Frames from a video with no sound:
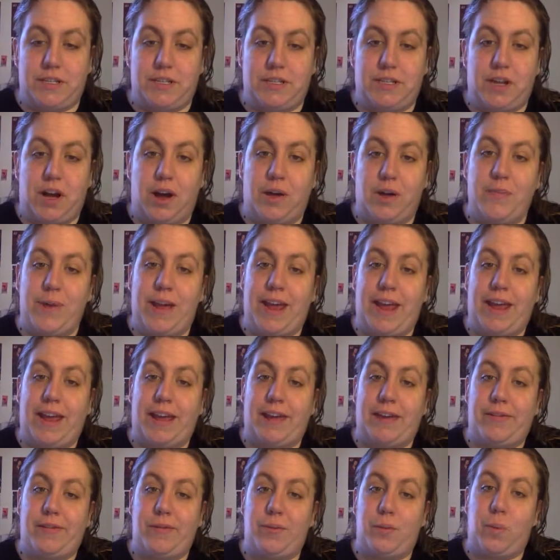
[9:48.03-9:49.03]
Tom
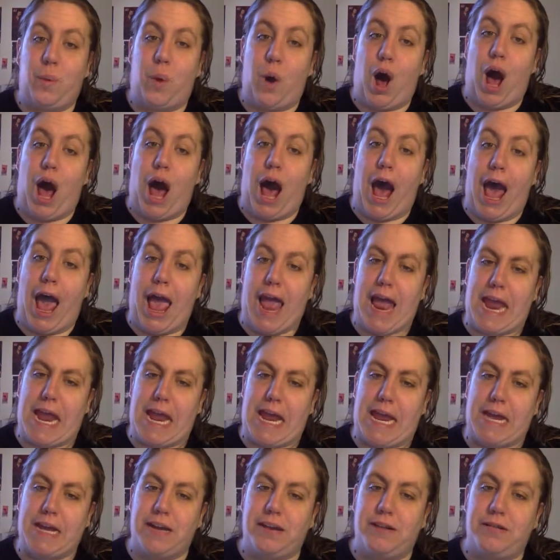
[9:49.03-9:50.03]
Hanks. Why?
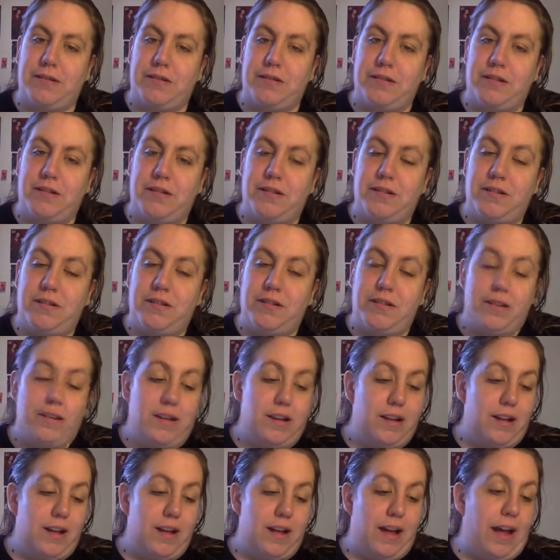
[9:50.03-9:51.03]

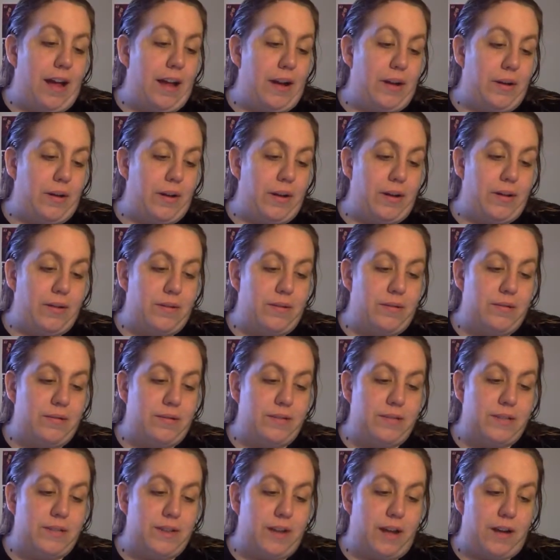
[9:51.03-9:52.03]
I don't know. I'm
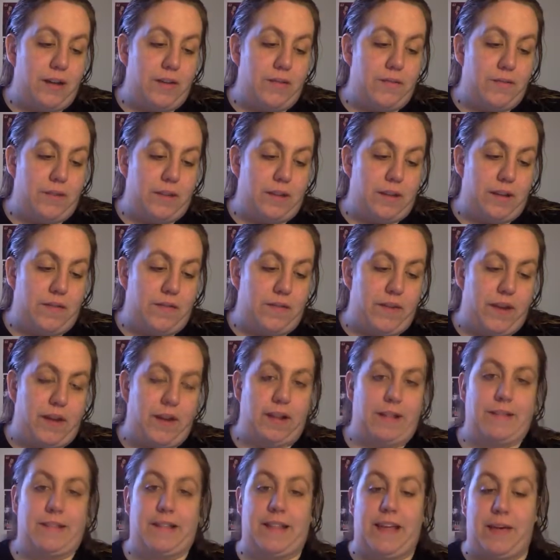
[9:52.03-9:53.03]
just not really a
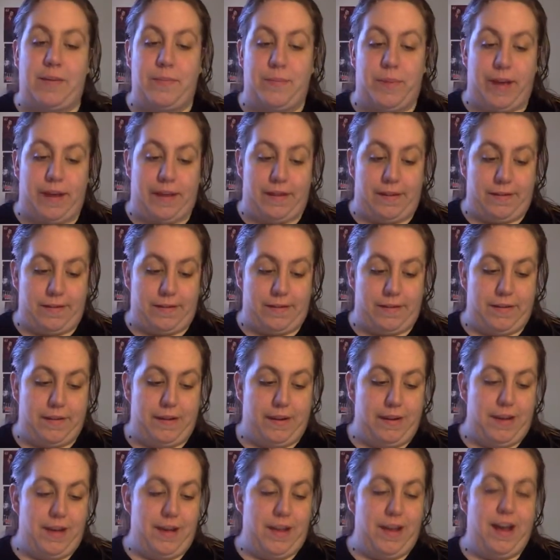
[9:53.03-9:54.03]
fan. Les Mis.
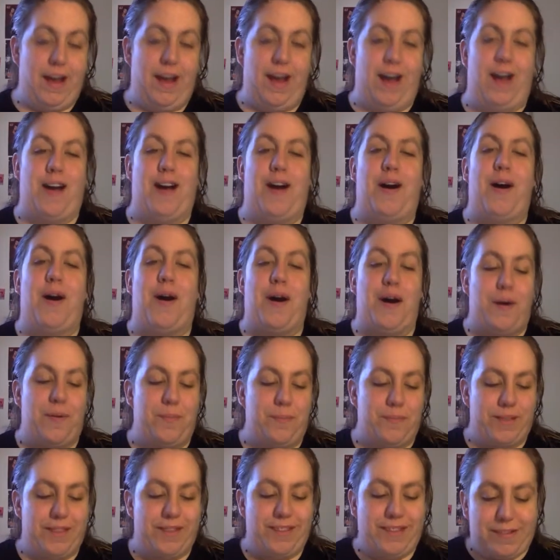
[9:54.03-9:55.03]

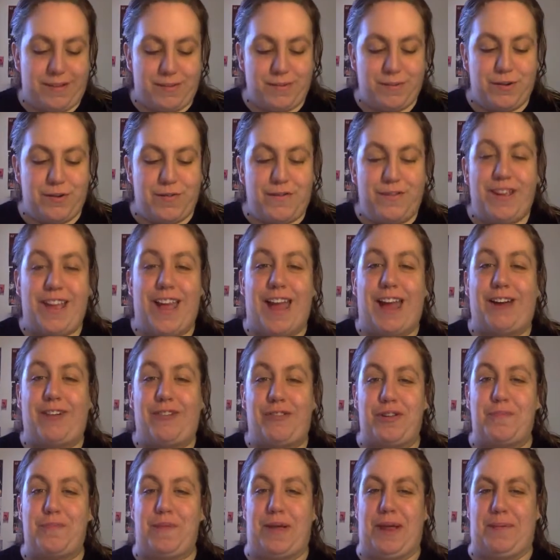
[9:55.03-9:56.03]
This movie
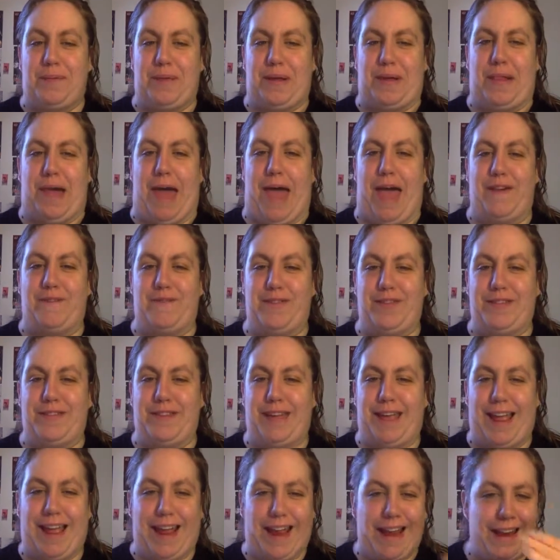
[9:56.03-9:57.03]
actually made me laugh at
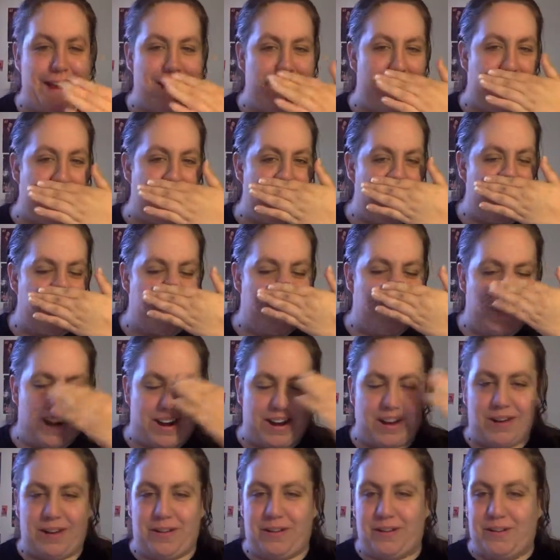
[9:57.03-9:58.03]
the end. I
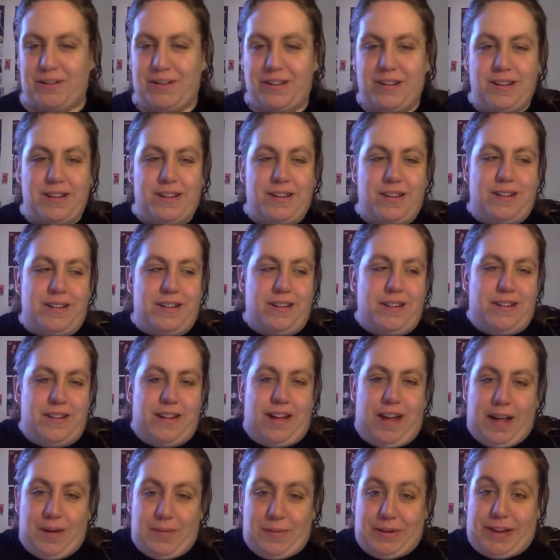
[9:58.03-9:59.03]
know.
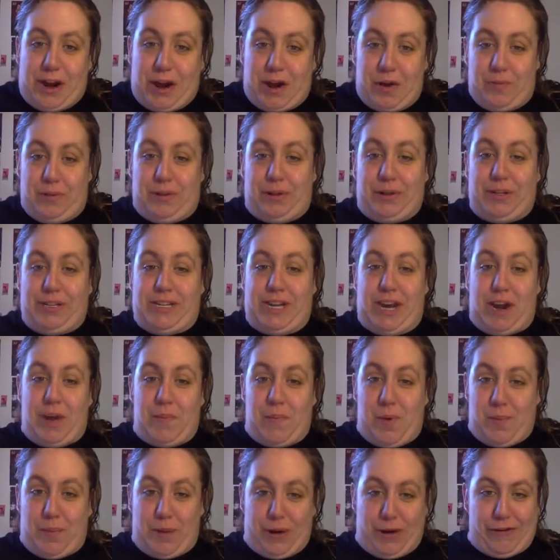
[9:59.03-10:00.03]
I'm a terrible,
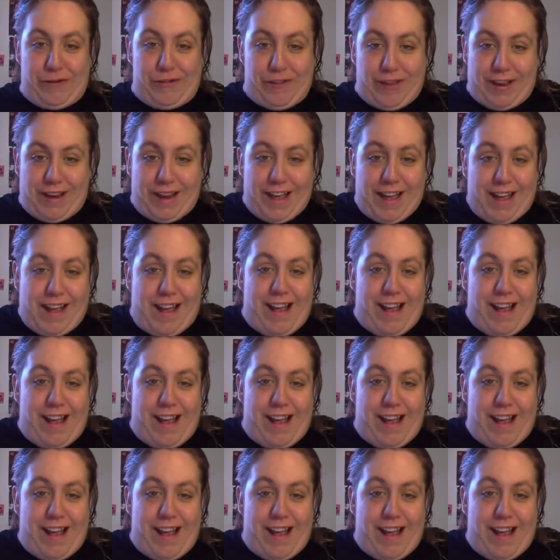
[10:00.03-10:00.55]
terrible person.